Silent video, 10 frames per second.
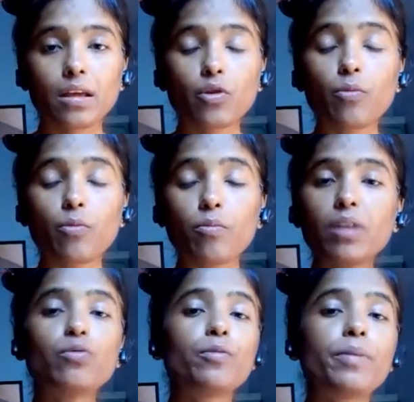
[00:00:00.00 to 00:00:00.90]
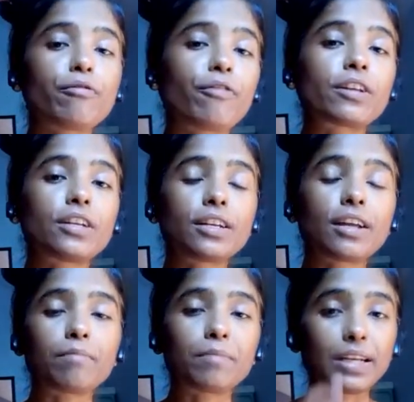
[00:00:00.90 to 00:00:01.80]
Your mull would be affected
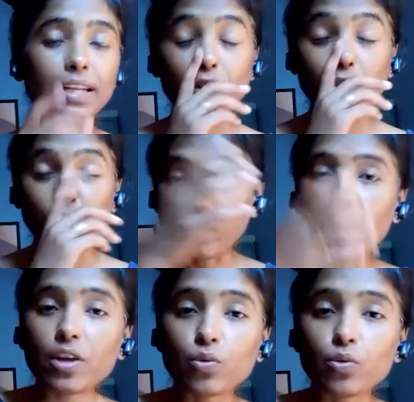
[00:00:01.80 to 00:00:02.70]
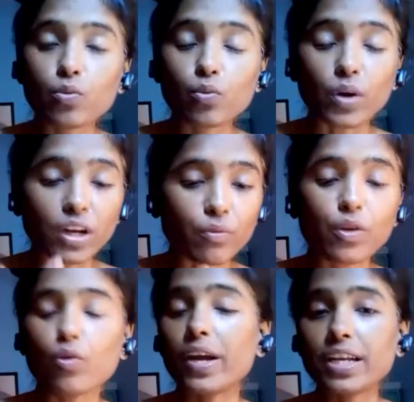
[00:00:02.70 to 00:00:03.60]
completely. The way whatever
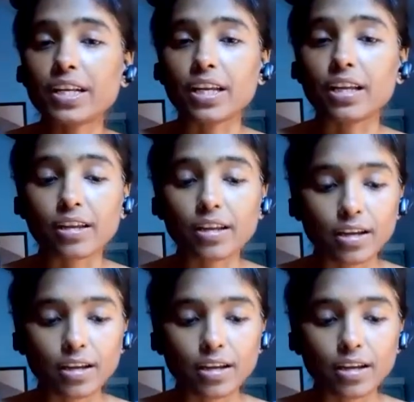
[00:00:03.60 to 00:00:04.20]
you are eating,